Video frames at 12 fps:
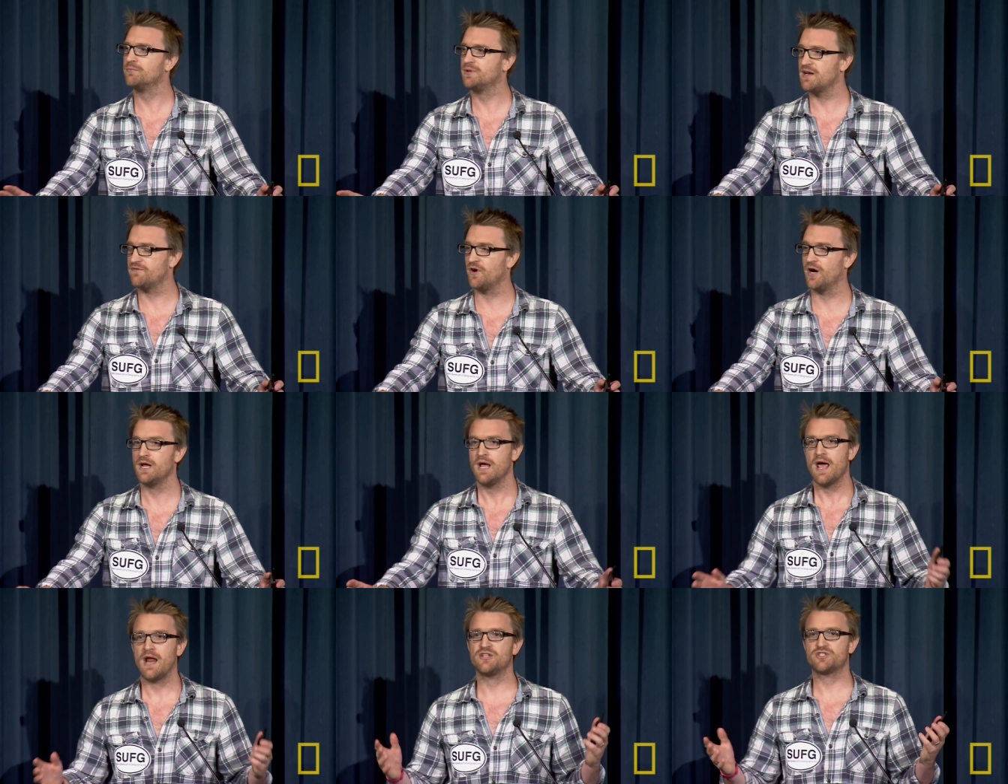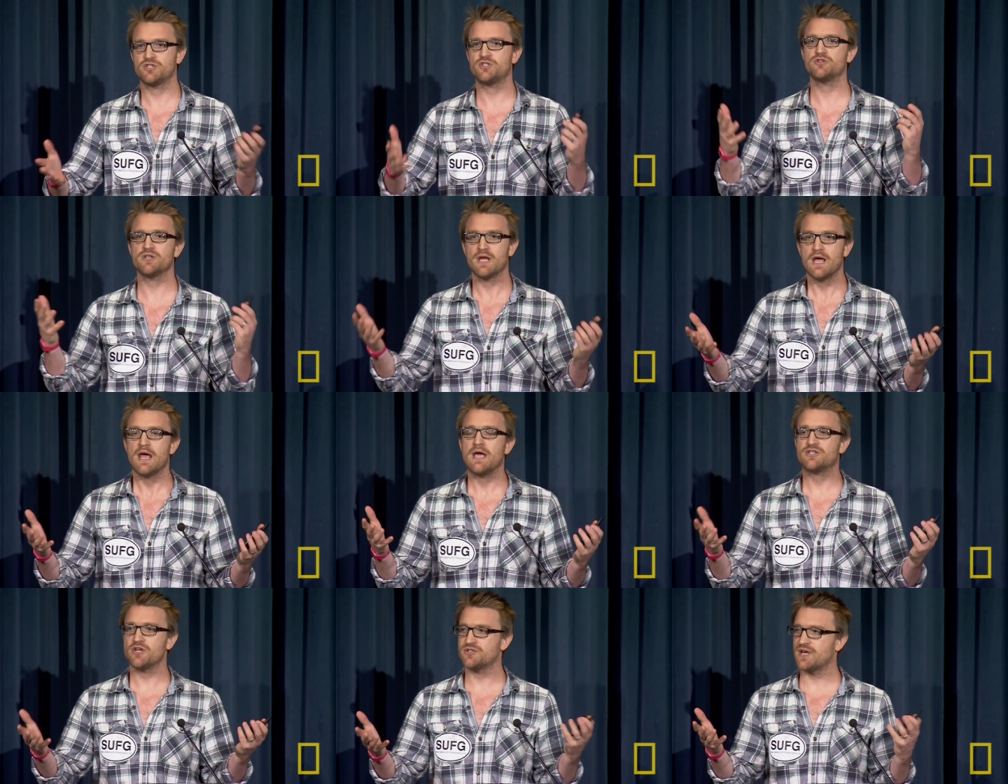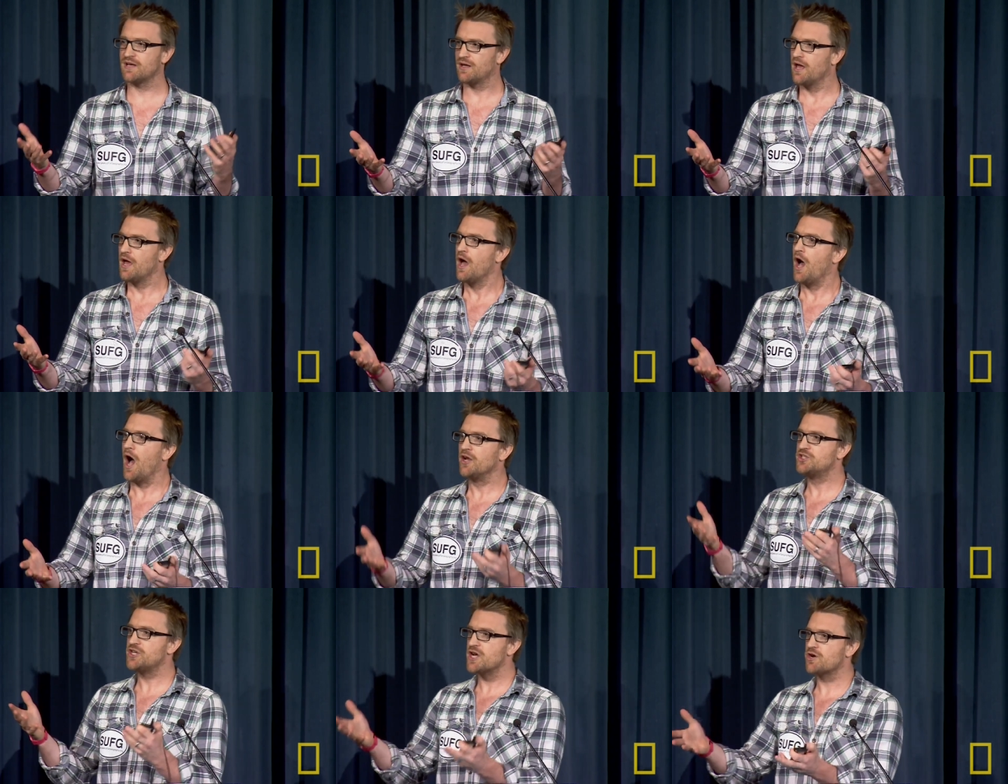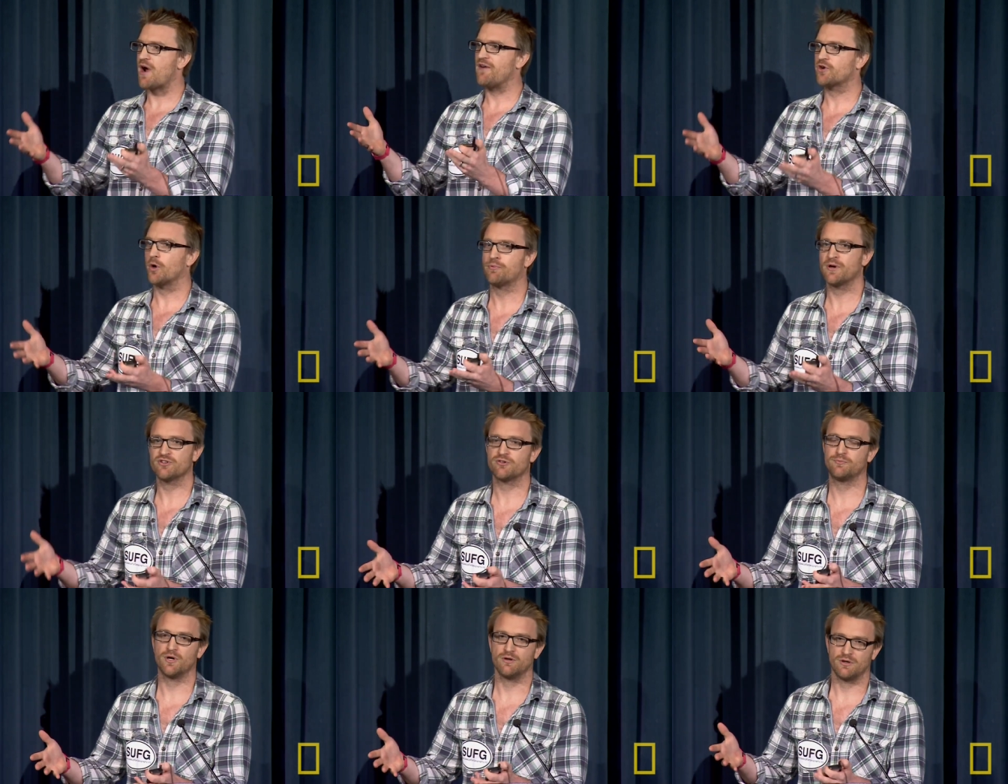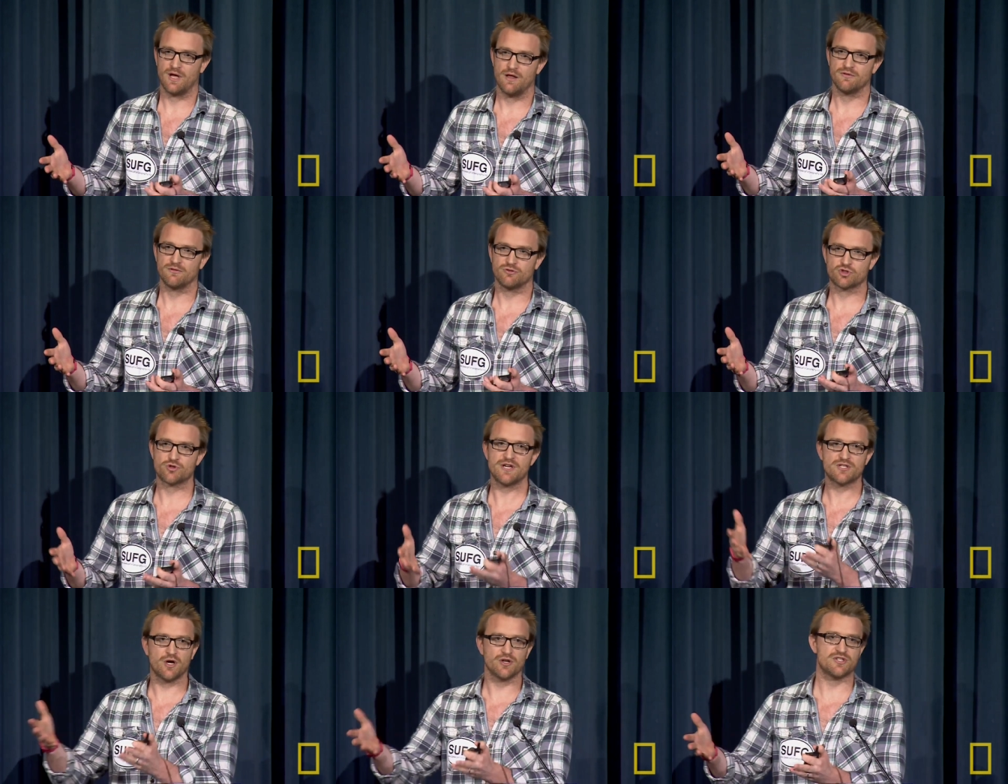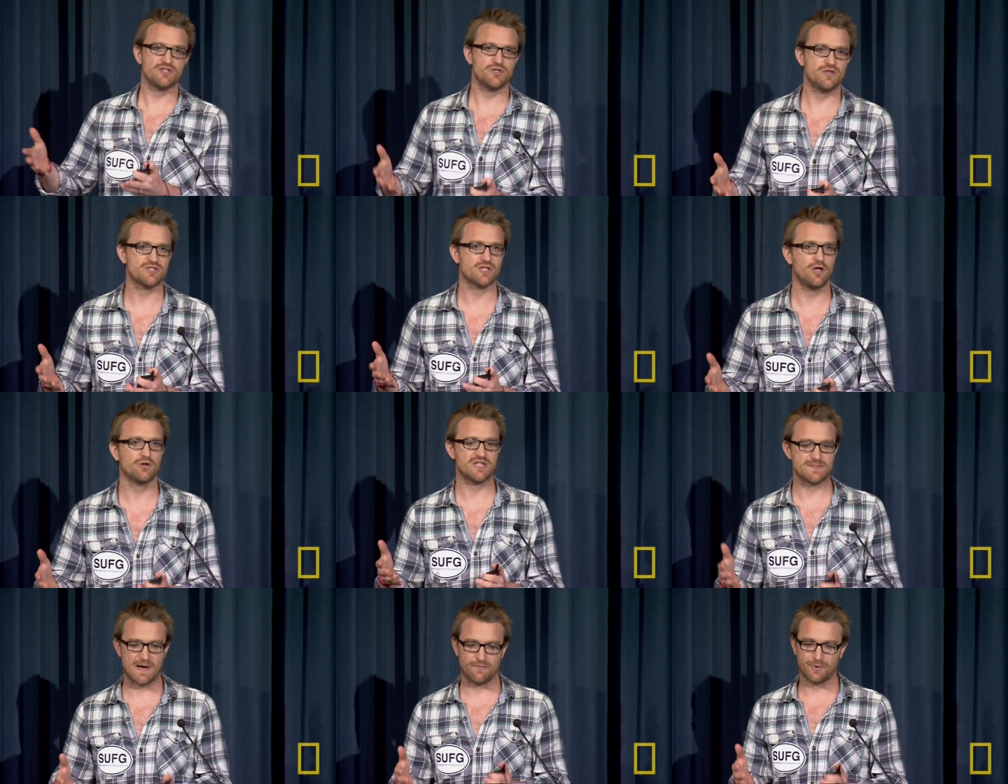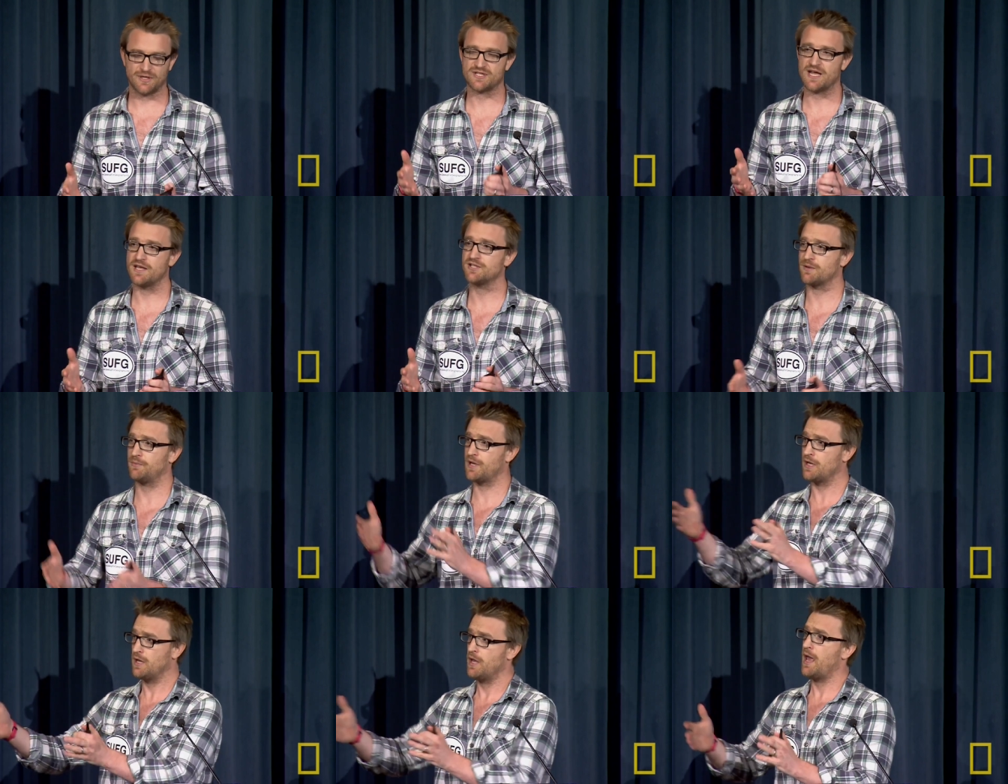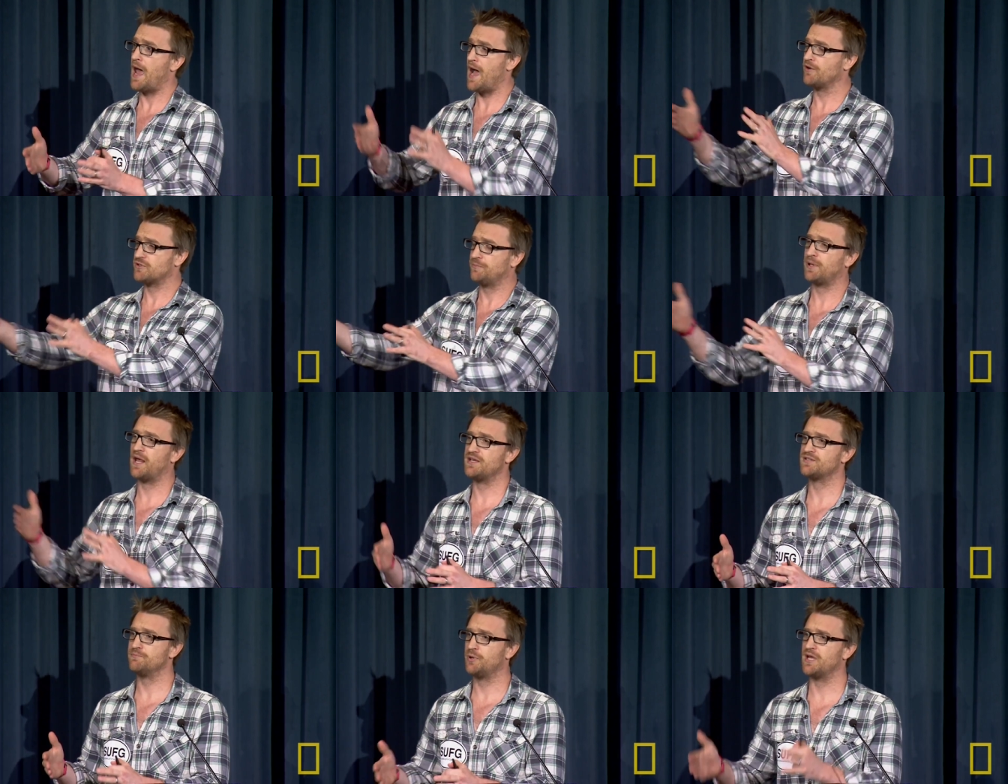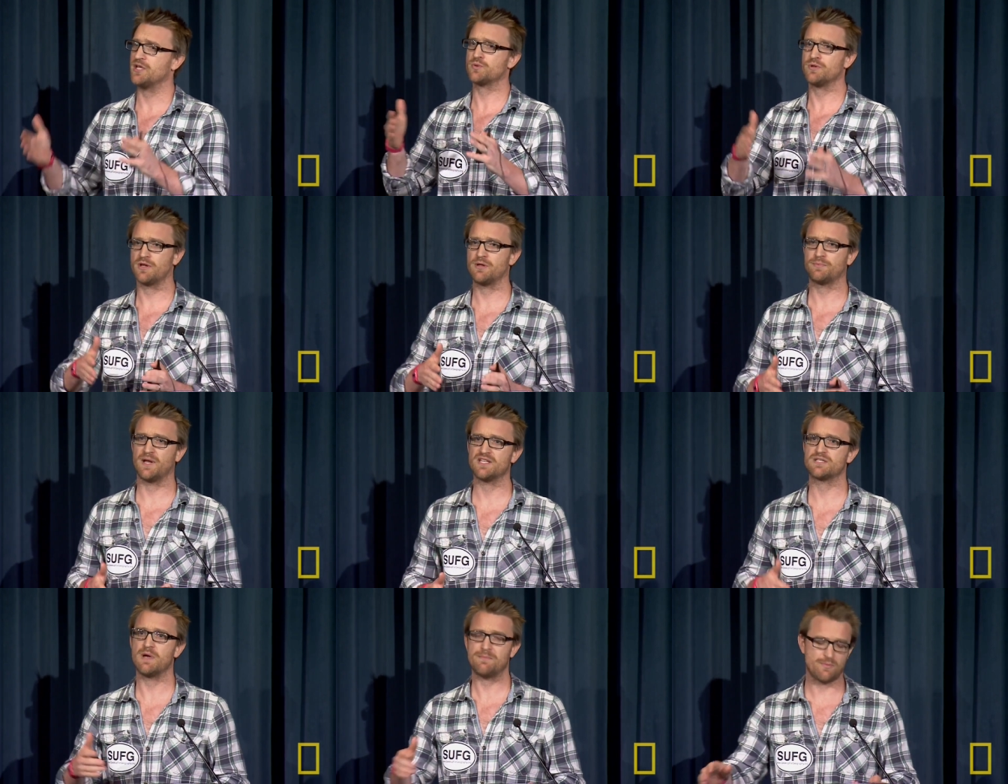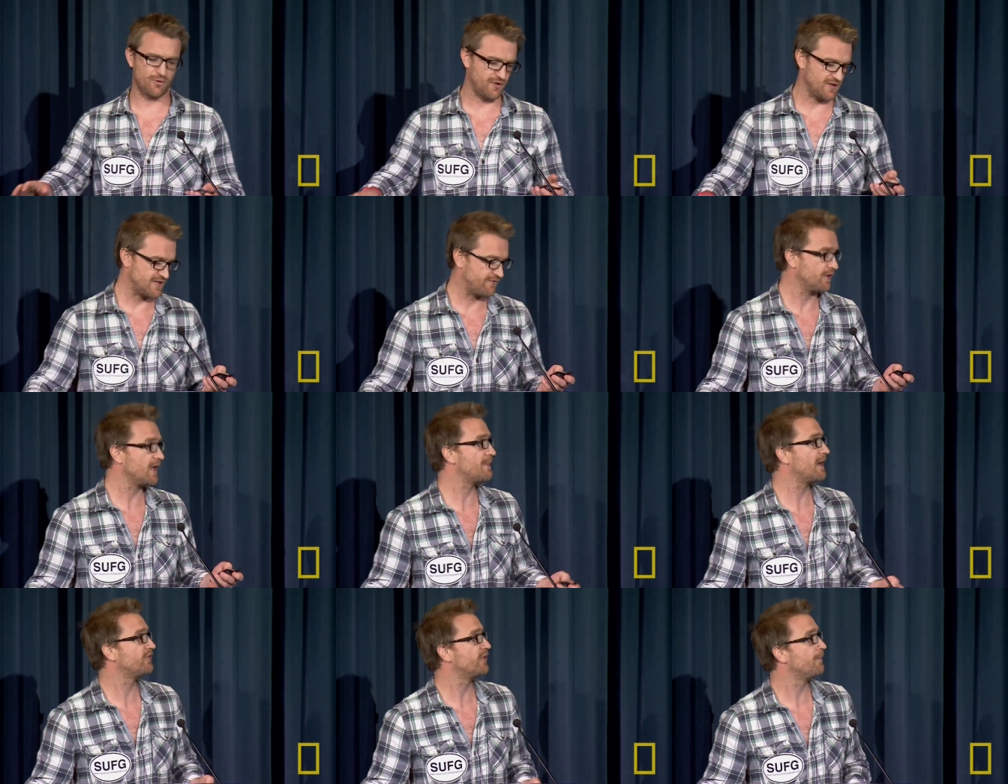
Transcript: completely fine. And it's just using, it's using a geographical principle. Street artists do this a lot. It's about put, taking something out of place and putting it into another place to make people think differently about